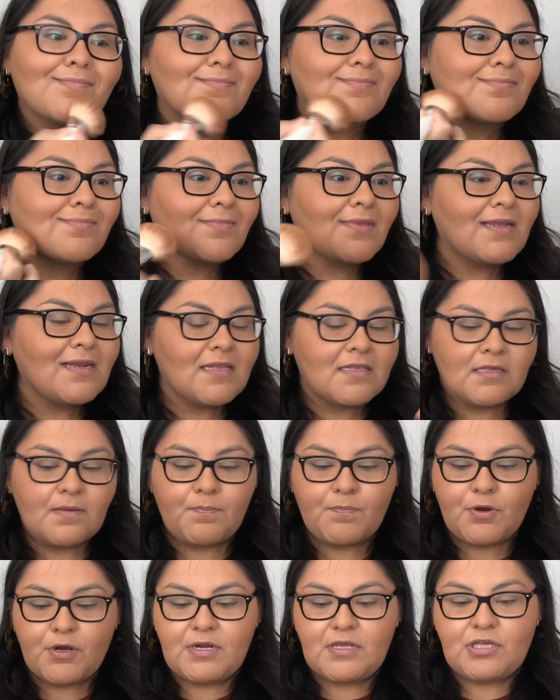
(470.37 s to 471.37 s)
It's a
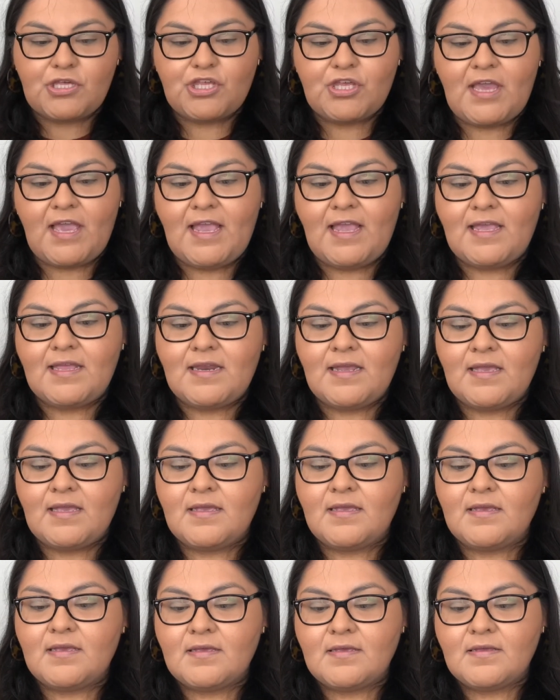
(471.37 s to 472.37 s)
pretty shade.
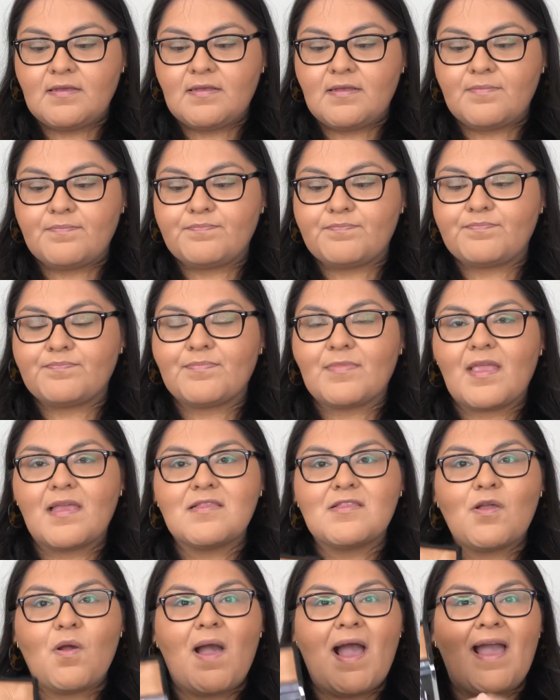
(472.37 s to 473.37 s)

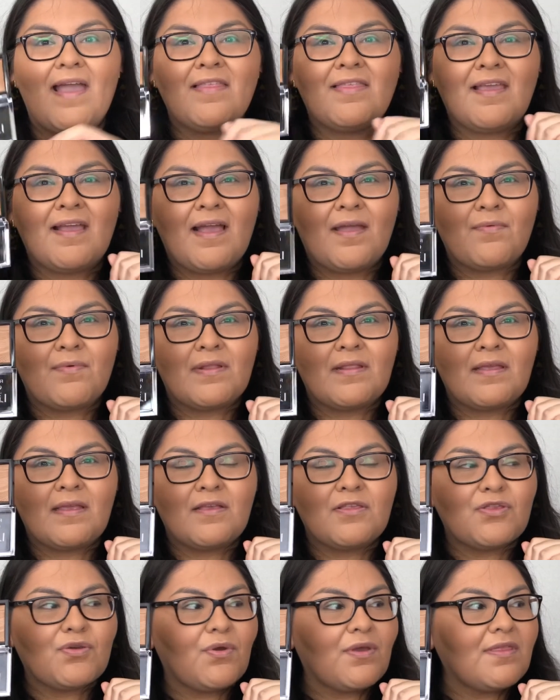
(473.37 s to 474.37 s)
So I think I really
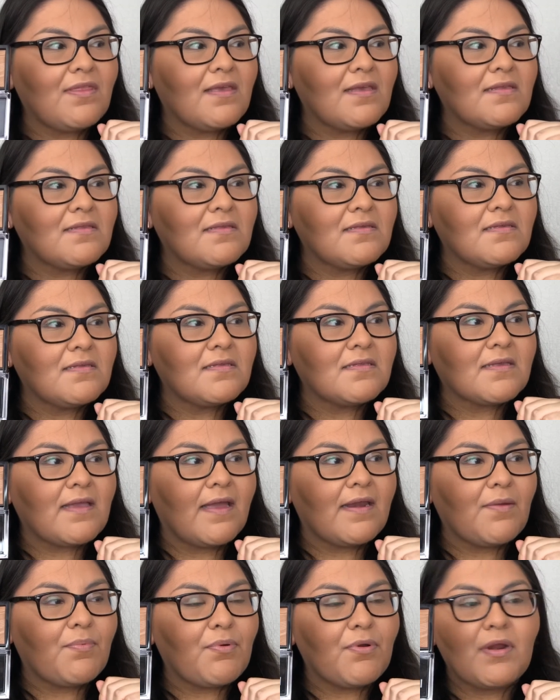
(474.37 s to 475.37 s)
enjoy this. This is
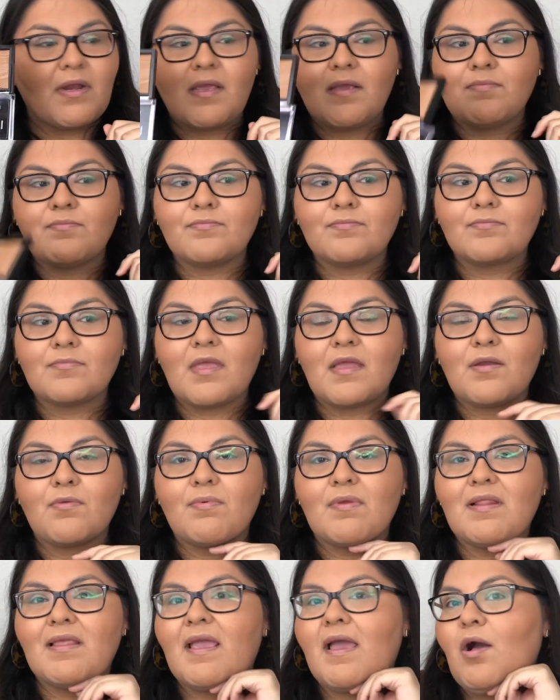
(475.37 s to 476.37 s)
kind of pretty. And it
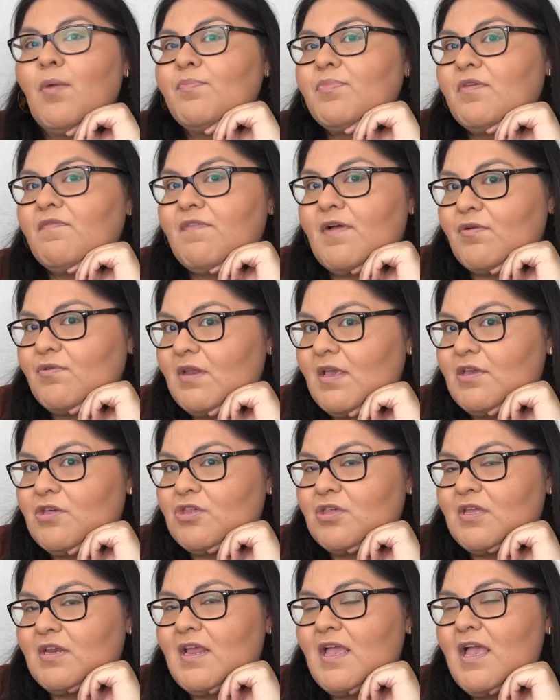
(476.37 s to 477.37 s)
really helped the
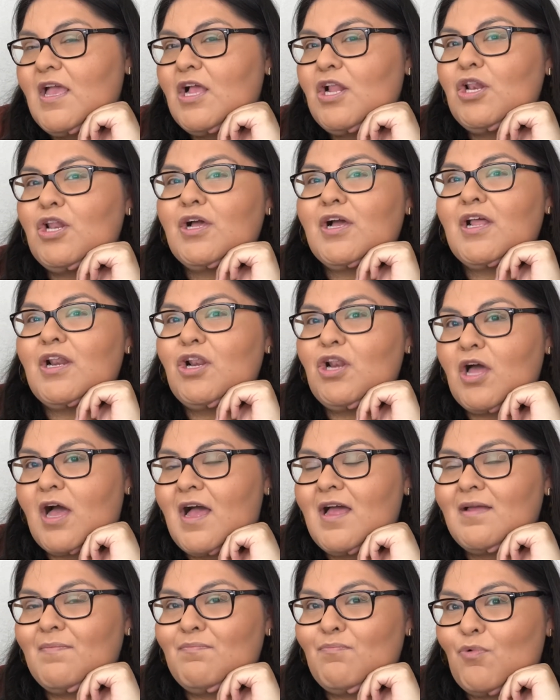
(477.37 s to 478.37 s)
foundation look a
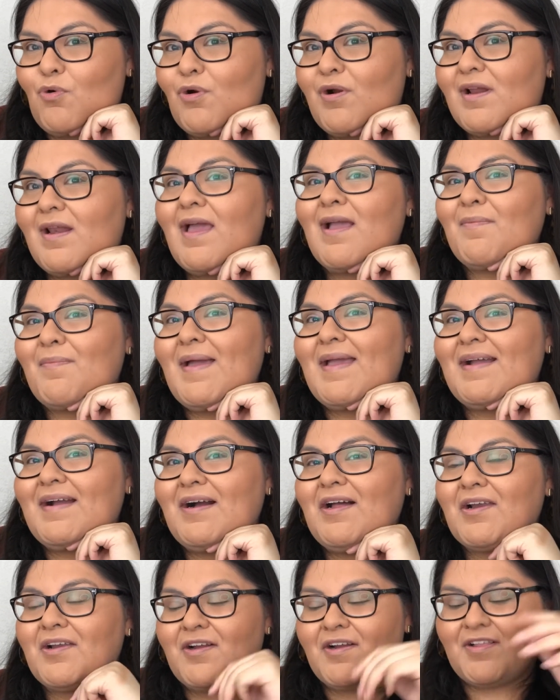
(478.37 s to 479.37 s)
lot more like my
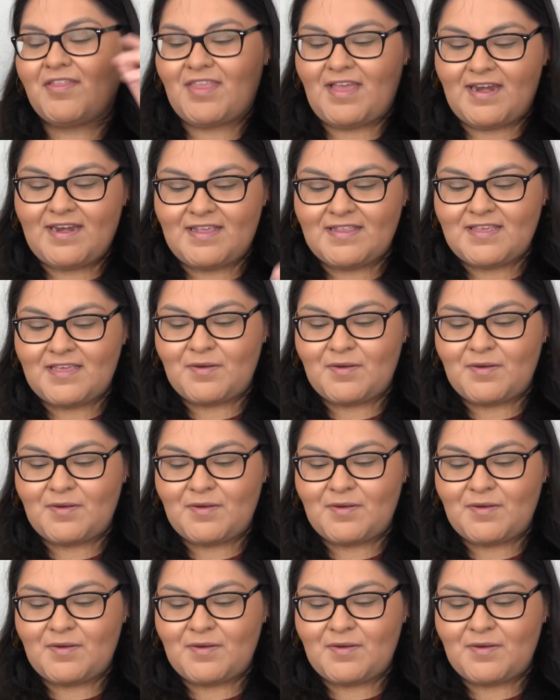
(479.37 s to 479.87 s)
color than it did